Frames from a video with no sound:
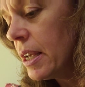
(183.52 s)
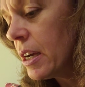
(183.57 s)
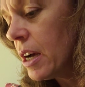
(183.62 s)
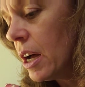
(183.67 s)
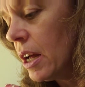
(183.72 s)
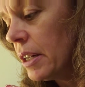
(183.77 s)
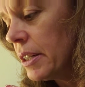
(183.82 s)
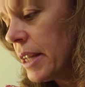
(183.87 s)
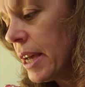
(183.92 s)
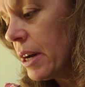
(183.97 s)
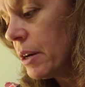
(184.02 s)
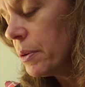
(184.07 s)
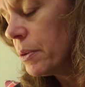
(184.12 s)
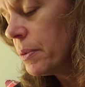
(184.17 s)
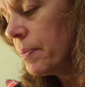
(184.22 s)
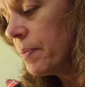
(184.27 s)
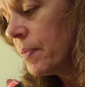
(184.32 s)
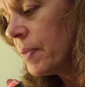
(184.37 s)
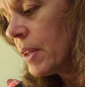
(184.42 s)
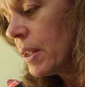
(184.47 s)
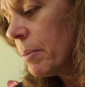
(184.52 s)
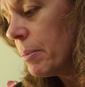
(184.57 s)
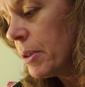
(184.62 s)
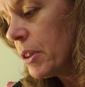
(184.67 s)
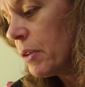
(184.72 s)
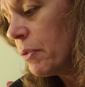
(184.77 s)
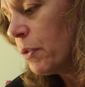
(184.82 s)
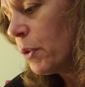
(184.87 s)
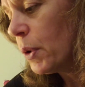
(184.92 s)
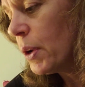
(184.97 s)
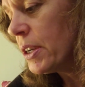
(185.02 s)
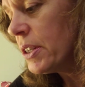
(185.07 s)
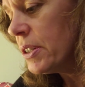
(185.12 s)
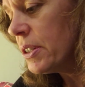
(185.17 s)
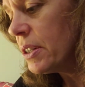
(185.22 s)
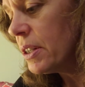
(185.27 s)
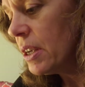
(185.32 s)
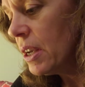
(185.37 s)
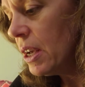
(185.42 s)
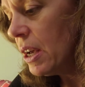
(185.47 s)
called out, with the
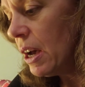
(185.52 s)
voice